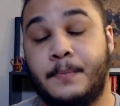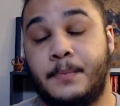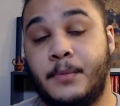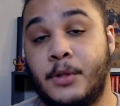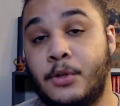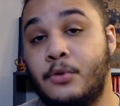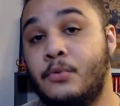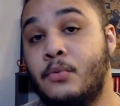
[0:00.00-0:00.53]

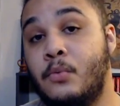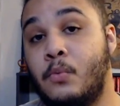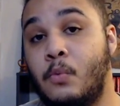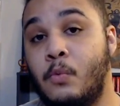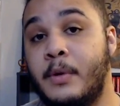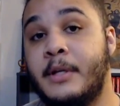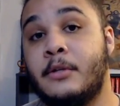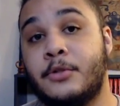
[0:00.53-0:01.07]
you
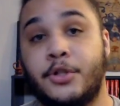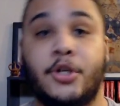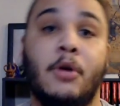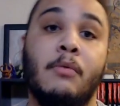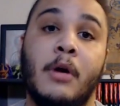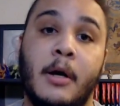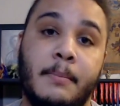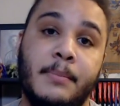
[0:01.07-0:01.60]
will
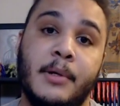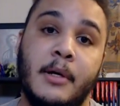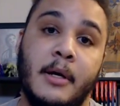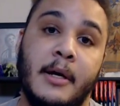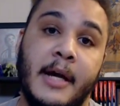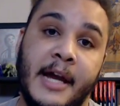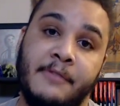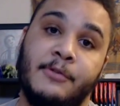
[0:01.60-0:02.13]
show up
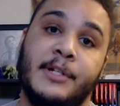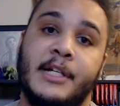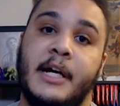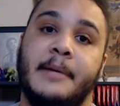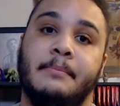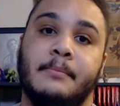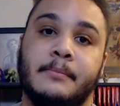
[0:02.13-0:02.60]
every time.